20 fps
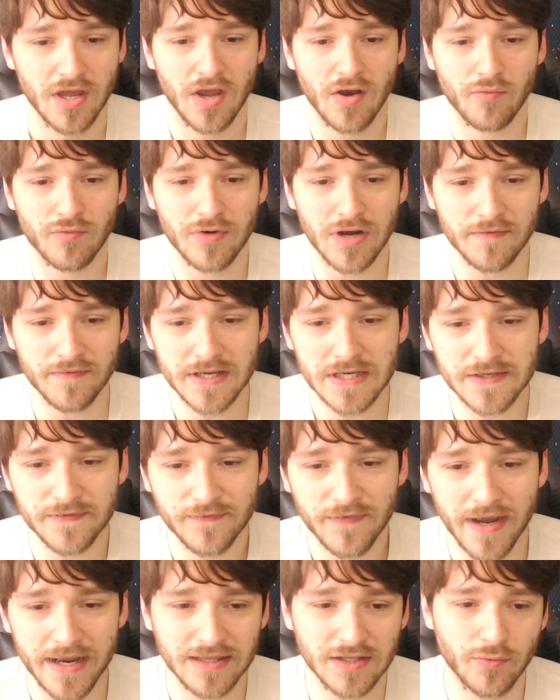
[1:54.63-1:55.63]
whenever he's
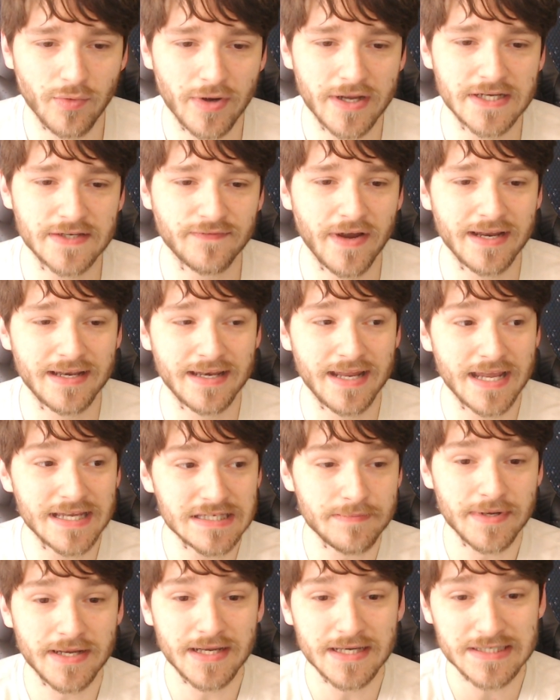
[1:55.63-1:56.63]
fighting the way he's fighting? Is
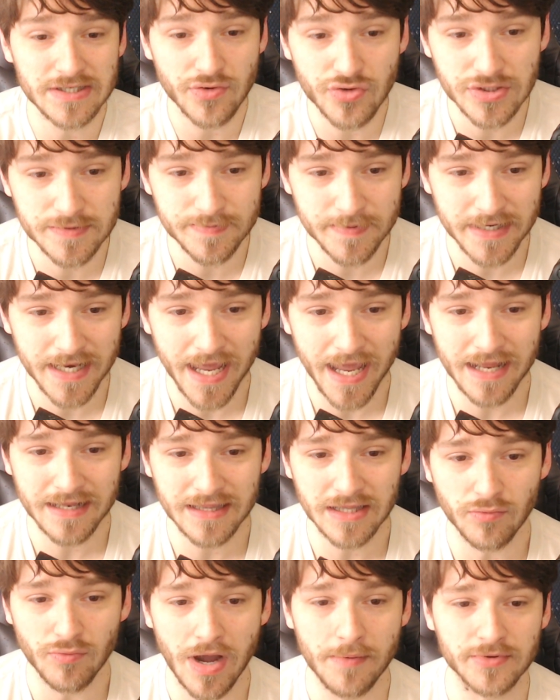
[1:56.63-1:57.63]
it because Usman
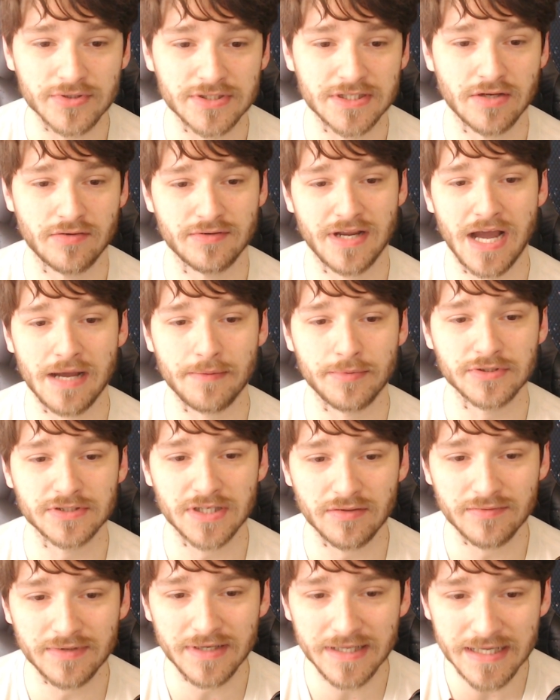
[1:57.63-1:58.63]
had the wobblestone,
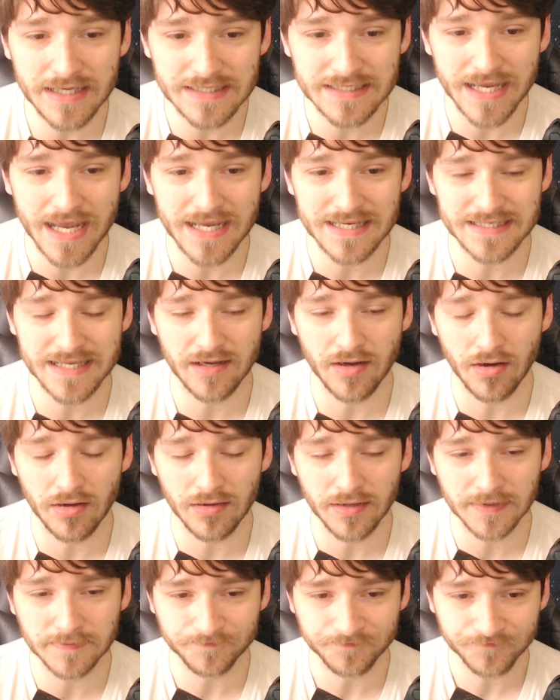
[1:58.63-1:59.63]
cobblestone knees, as they
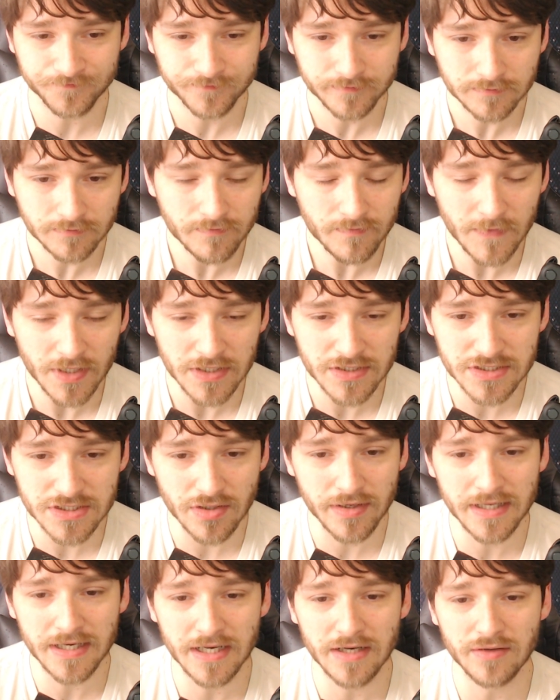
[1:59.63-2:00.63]
call it, so he didn't